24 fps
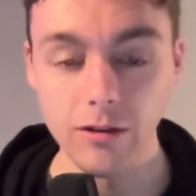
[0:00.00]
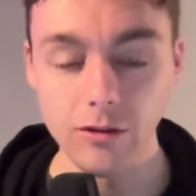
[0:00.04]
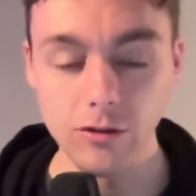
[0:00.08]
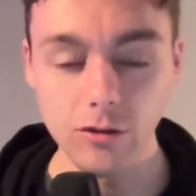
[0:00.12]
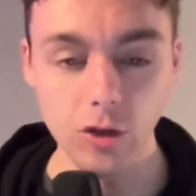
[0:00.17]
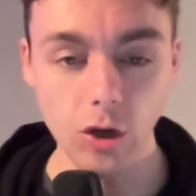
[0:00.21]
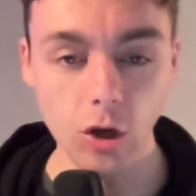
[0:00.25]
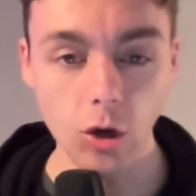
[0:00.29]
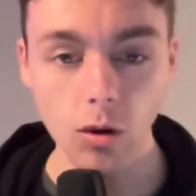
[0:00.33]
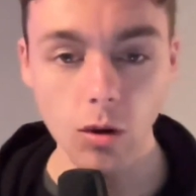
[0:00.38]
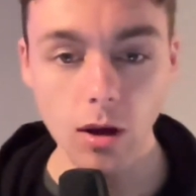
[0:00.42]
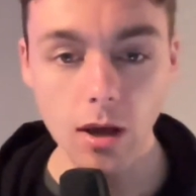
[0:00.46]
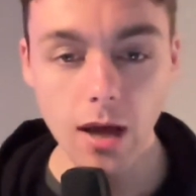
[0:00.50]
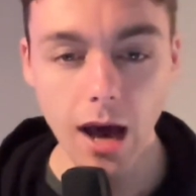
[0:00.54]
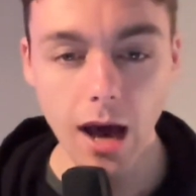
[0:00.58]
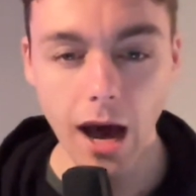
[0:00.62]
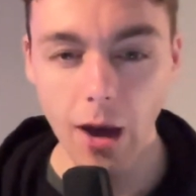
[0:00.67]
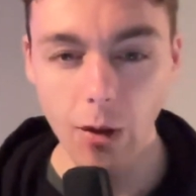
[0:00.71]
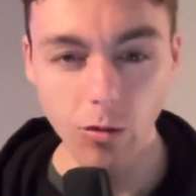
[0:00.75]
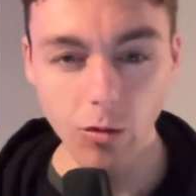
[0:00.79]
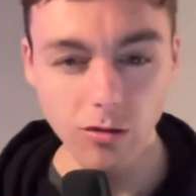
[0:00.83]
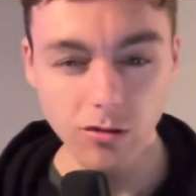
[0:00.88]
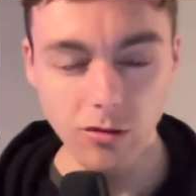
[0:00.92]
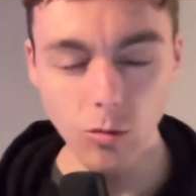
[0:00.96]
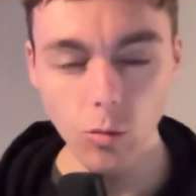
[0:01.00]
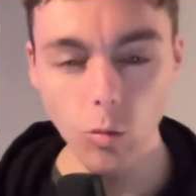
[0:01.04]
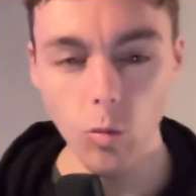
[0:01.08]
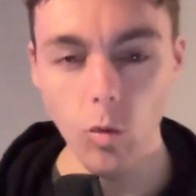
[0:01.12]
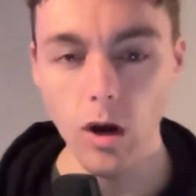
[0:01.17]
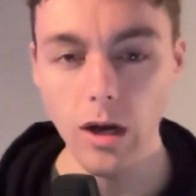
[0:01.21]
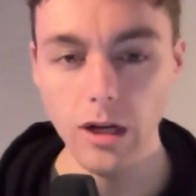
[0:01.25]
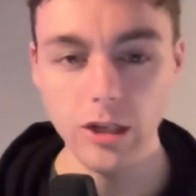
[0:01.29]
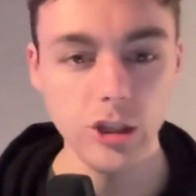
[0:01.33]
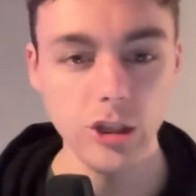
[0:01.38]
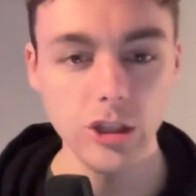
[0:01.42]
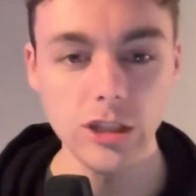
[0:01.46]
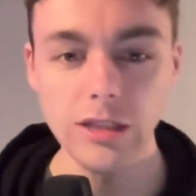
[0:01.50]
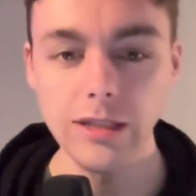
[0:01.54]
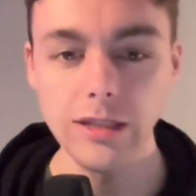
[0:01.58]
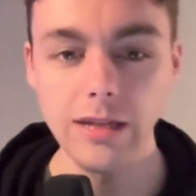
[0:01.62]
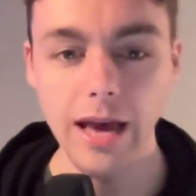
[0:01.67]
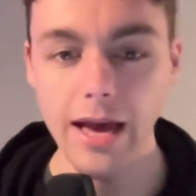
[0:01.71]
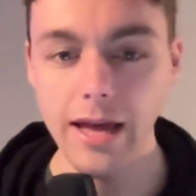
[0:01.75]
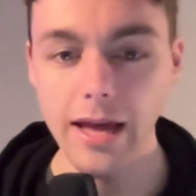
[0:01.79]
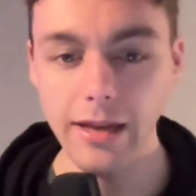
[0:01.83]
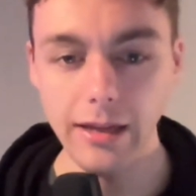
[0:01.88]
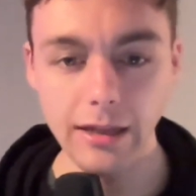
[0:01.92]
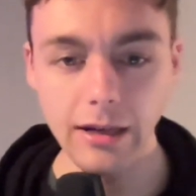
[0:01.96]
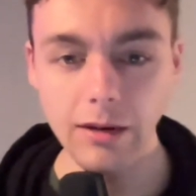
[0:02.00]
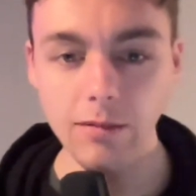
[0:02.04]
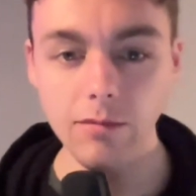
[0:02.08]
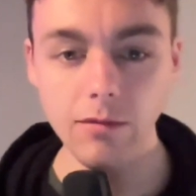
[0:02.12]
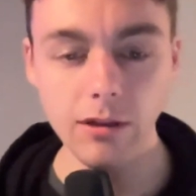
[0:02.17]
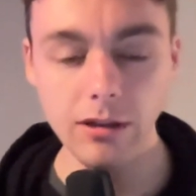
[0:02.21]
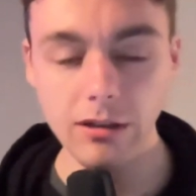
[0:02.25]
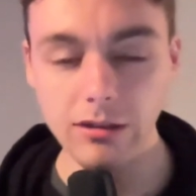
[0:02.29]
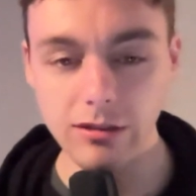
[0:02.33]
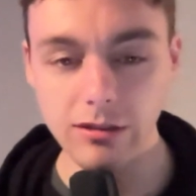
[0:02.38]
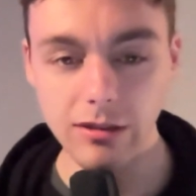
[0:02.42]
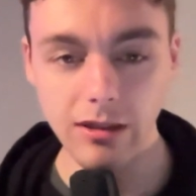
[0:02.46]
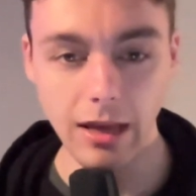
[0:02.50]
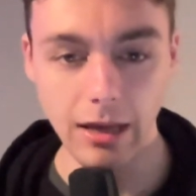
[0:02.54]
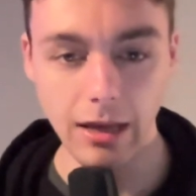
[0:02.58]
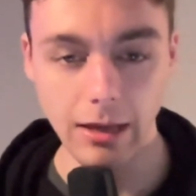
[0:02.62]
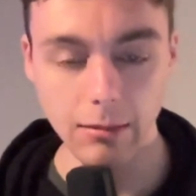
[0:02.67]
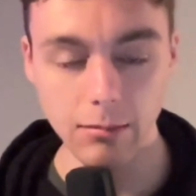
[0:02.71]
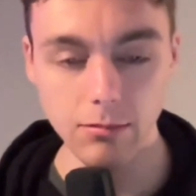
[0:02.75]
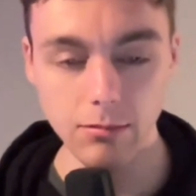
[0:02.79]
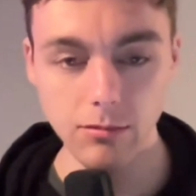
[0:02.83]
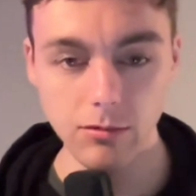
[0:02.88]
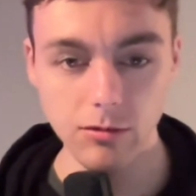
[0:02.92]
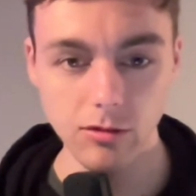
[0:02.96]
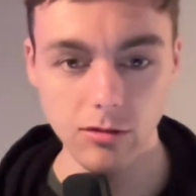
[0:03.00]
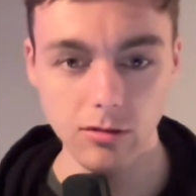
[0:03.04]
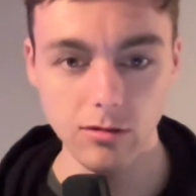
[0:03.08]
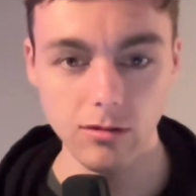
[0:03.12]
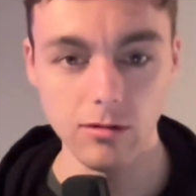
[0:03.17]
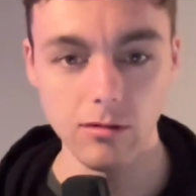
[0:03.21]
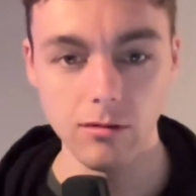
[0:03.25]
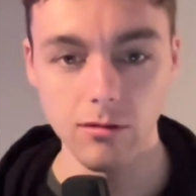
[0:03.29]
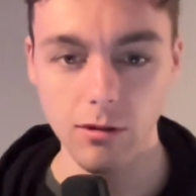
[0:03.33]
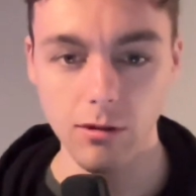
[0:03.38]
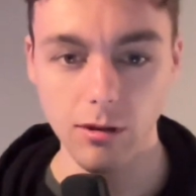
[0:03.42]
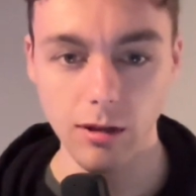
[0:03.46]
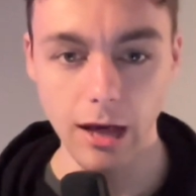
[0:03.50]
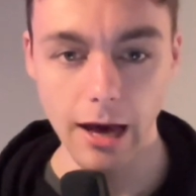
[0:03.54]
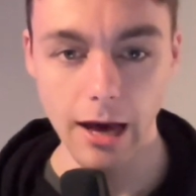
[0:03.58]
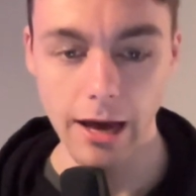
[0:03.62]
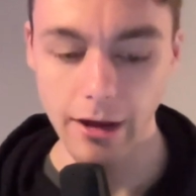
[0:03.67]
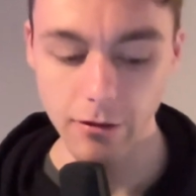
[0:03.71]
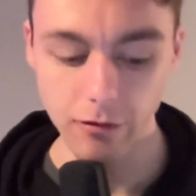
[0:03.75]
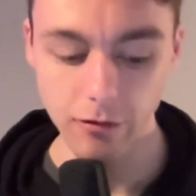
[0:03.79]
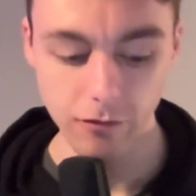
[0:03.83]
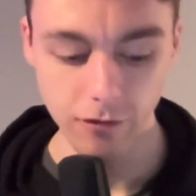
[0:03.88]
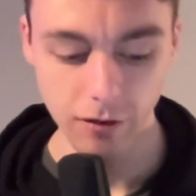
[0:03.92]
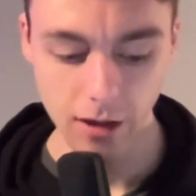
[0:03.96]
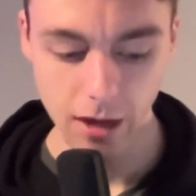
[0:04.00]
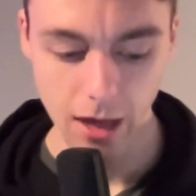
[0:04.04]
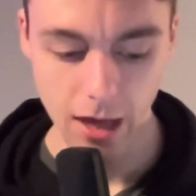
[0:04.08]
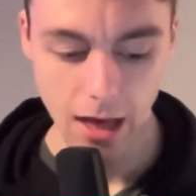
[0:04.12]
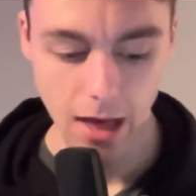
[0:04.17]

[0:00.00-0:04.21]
So I wasn't watching any of these games live,